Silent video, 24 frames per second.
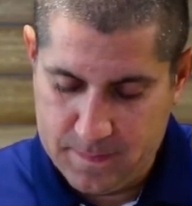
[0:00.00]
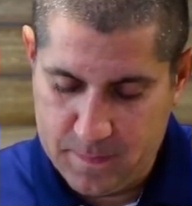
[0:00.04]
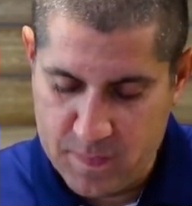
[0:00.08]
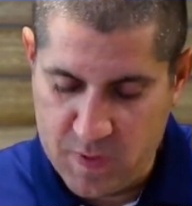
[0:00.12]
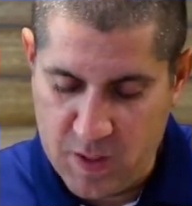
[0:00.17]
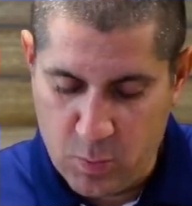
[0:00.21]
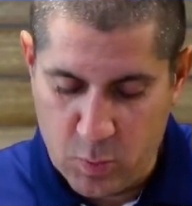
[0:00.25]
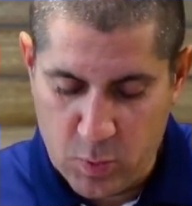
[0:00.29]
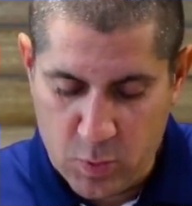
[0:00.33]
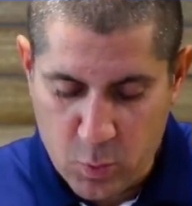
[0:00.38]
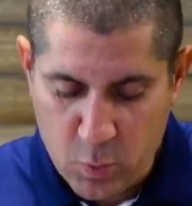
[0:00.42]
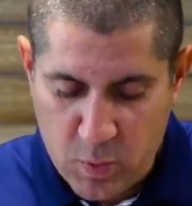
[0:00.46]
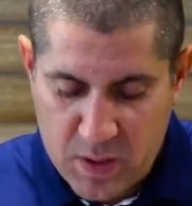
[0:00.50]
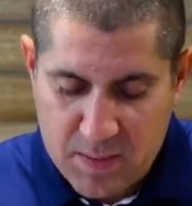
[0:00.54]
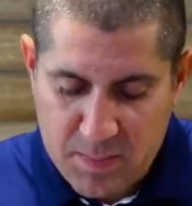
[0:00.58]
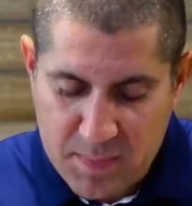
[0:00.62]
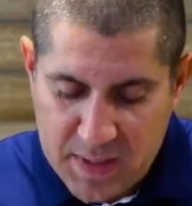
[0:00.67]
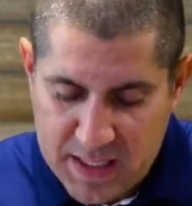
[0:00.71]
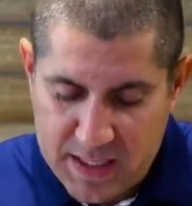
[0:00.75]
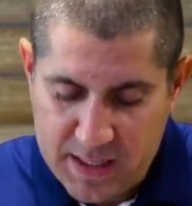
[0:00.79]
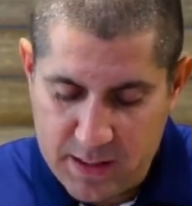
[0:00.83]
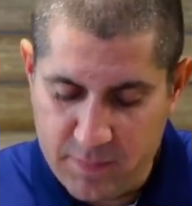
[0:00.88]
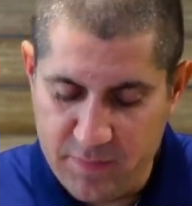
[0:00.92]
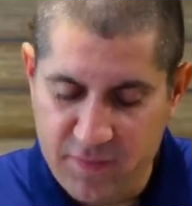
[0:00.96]
that when we
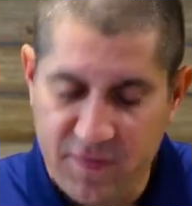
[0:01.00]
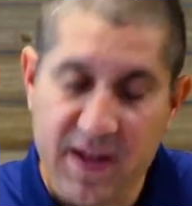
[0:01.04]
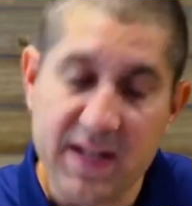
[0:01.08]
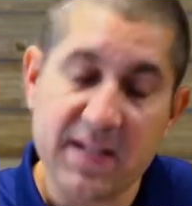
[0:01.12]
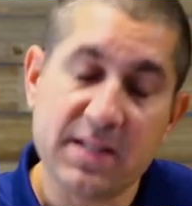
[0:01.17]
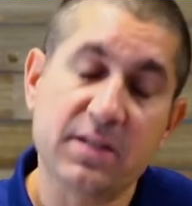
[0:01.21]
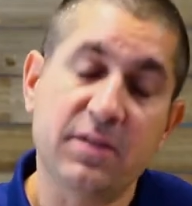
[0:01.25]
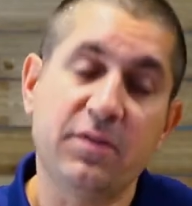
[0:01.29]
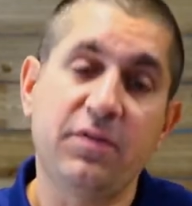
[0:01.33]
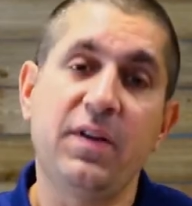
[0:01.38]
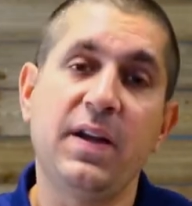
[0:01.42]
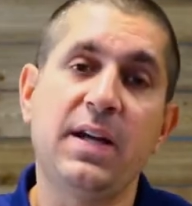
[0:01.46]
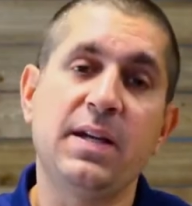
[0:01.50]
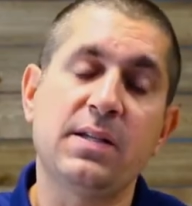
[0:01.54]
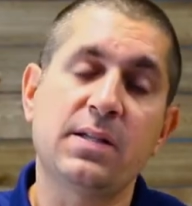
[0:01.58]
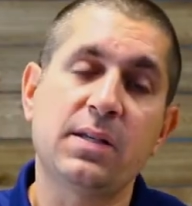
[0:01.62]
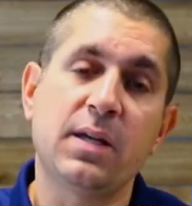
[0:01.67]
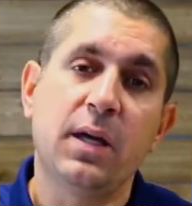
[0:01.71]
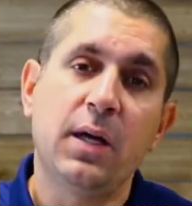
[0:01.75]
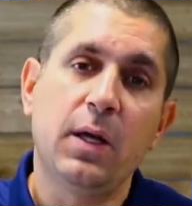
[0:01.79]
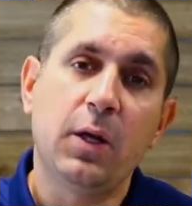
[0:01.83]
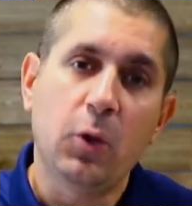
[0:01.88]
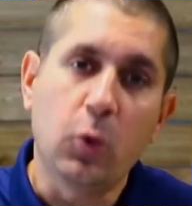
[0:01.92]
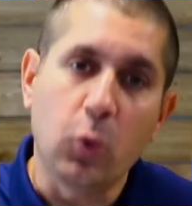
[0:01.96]
meet him face to face,
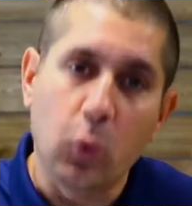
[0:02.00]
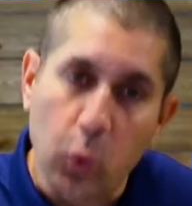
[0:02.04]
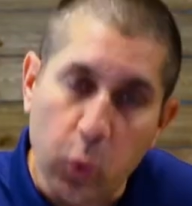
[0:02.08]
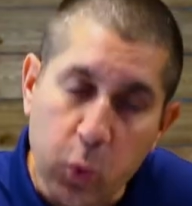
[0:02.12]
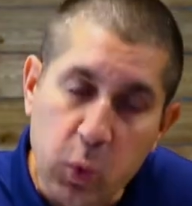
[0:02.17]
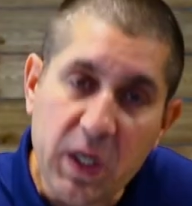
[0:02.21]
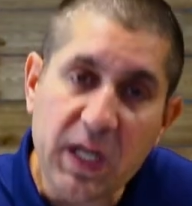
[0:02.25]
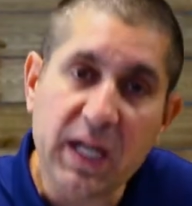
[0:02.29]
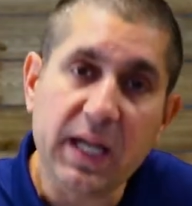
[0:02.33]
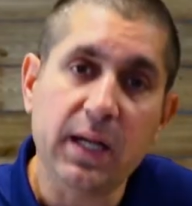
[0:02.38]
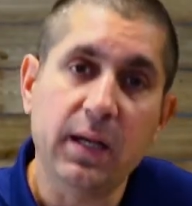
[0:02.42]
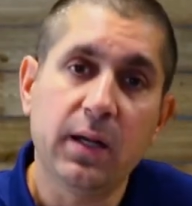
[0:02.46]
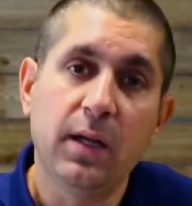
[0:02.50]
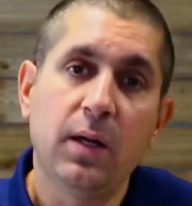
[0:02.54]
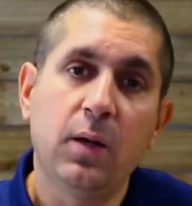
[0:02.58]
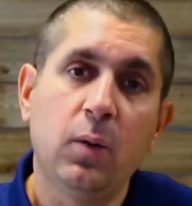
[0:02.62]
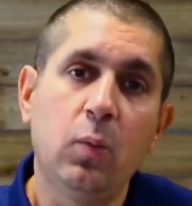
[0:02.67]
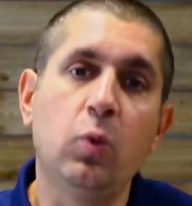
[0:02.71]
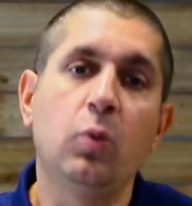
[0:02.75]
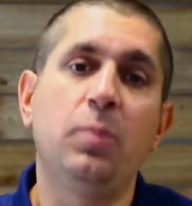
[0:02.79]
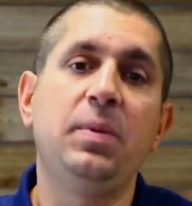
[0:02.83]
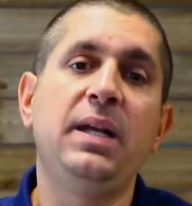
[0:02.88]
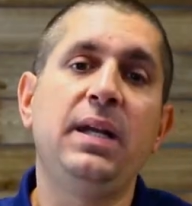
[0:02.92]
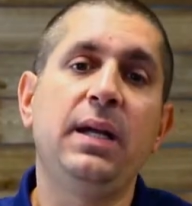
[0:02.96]
we
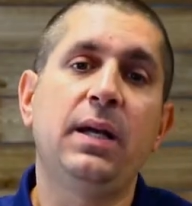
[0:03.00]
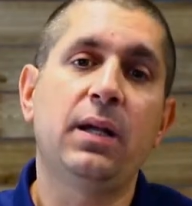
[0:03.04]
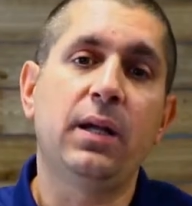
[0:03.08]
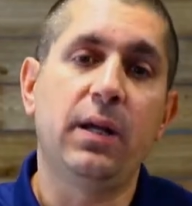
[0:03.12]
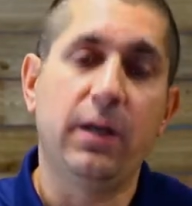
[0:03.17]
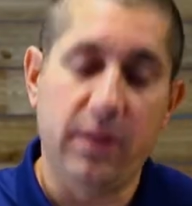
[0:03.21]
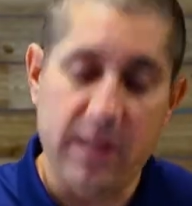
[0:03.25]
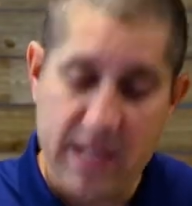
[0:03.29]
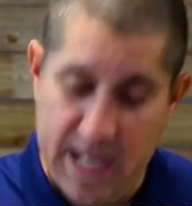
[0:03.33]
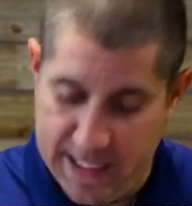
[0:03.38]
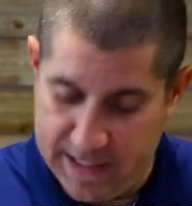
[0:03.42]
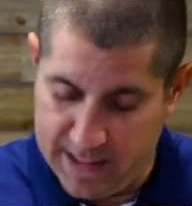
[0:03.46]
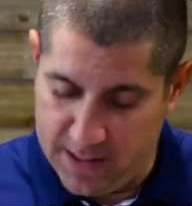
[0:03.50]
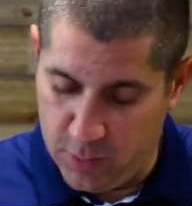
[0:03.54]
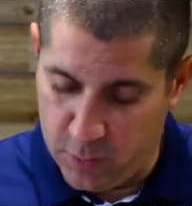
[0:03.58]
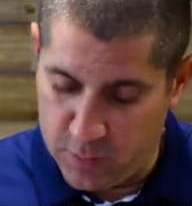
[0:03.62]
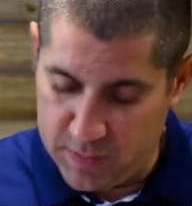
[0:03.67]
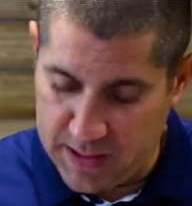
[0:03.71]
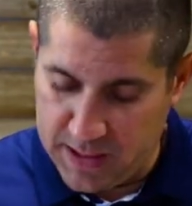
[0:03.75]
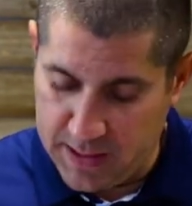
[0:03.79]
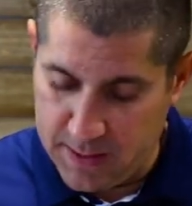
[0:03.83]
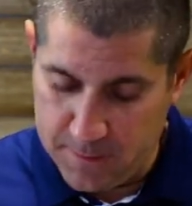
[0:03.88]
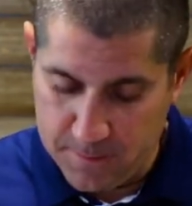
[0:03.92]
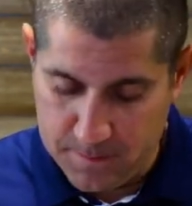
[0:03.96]
will be declared not
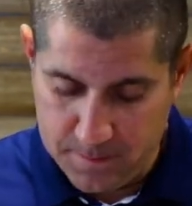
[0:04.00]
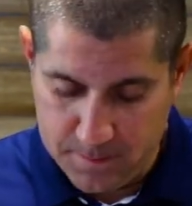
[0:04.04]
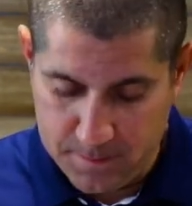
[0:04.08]
guilty.